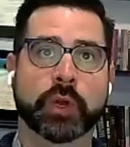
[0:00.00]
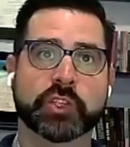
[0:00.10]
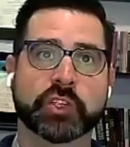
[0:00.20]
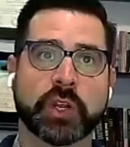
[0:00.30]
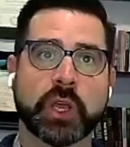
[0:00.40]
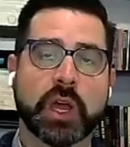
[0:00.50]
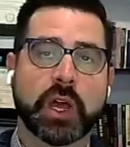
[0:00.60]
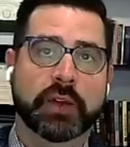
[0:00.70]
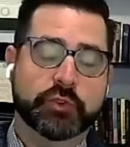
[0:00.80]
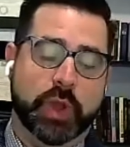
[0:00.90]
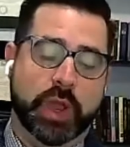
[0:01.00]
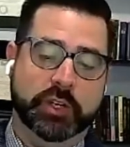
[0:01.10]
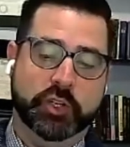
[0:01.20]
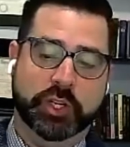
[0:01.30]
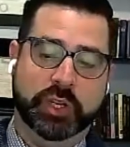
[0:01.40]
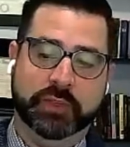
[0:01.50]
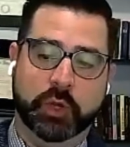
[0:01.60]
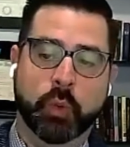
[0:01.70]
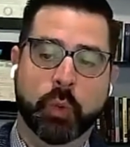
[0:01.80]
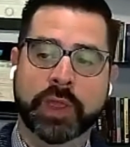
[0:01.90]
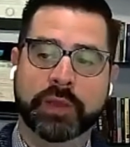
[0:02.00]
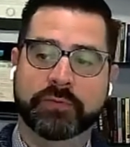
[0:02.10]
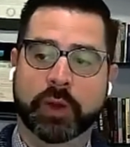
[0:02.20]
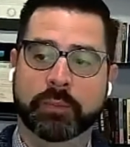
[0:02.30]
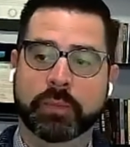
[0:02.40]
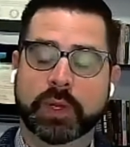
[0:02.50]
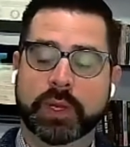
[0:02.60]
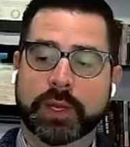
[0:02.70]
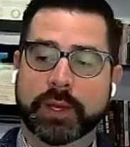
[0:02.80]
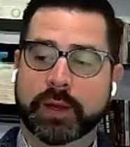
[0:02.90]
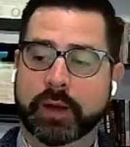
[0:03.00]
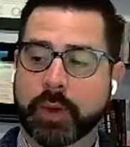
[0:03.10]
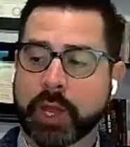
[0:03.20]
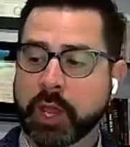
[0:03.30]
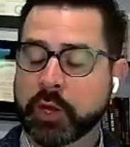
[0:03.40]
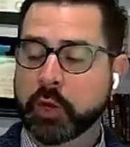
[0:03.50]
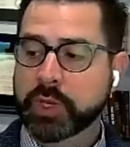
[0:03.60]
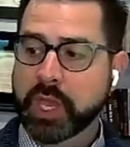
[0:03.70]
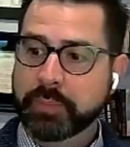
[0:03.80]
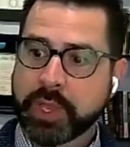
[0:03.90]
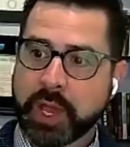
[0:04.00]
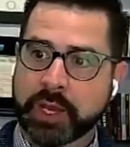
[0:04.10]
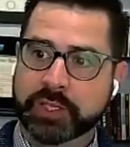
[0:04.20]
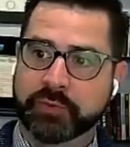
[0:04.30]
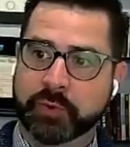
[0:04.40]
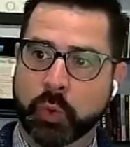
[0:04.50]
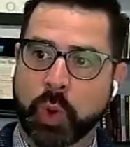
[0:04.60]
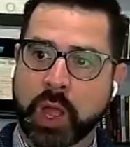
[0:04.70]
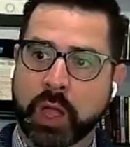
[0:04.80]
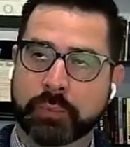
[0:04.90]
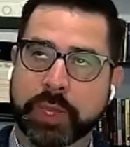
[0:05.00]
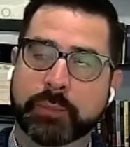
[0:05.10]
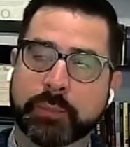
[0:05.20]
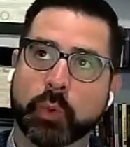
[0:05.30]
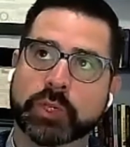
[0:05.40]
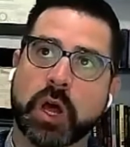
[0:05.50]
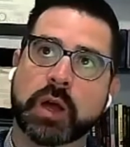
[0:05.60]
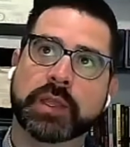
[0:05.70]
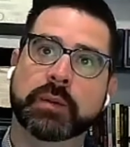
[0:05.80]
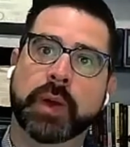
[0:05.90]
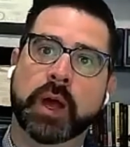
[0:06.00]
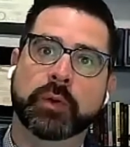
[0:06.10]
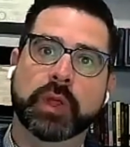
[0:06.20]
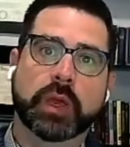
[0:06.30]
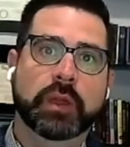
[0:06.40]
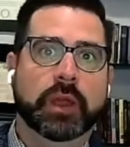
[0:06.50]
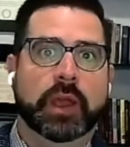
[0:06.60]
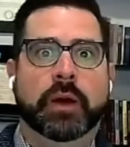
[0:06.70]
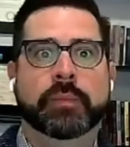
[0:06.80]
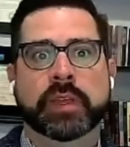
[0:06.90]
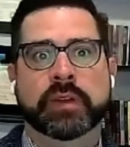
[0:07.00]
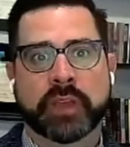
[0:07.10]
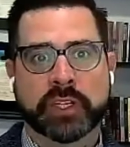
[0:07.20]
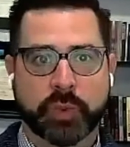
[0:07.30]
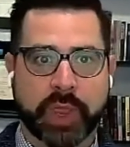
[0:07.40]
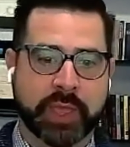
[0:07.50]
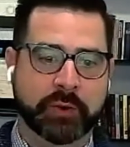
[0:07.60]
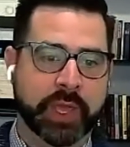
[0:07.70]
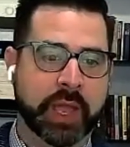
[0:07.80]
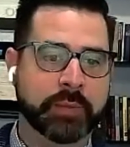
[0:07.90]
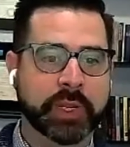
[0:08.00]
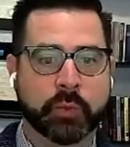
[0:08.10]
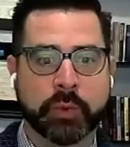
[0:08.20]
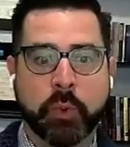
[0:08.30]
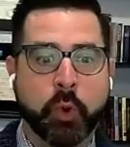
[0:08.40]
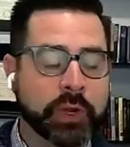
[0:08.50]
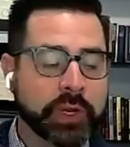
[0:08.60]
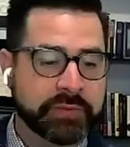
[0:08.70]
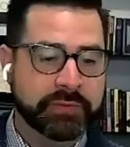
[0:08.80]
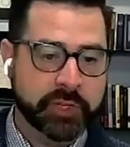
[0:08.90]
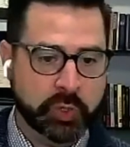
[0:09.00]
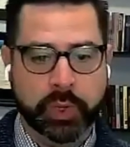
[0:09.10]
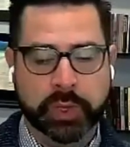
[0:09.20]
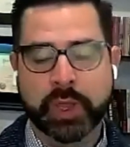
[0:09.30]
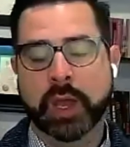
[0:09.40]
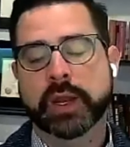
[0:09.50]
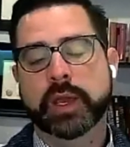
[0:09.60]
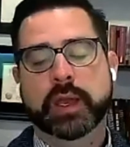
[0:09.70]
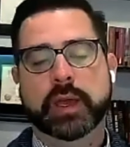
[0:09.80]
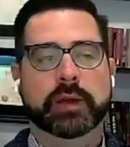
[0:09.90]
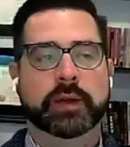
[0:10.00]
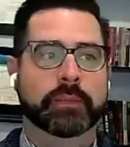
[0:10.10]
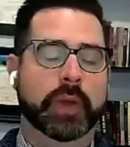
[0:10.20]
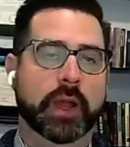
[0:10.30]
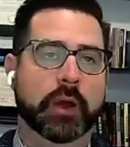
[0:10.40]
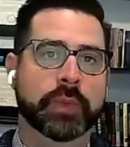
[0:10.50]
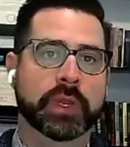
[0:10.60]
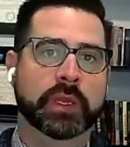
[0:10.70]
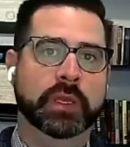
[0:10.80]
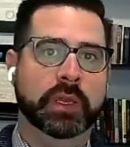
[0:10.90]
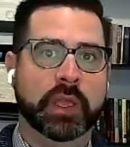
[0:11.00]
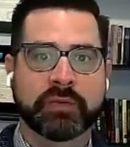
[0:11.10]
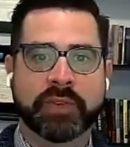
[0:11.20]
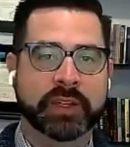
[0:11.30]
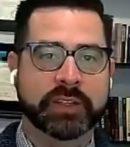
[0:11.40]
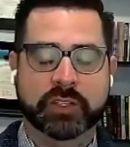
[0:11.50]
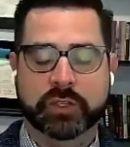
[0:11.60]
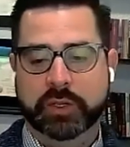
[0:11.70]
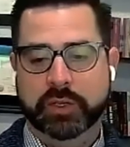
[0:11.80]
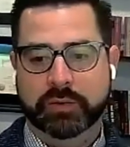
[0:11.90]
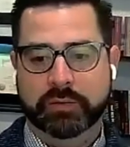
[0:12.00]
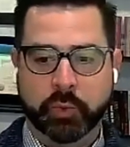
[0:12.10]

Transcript: a great question. I've tried to shift away from. I know KPIs for a while, people were talking about how many events we handled, how many reported phishing we got, how many events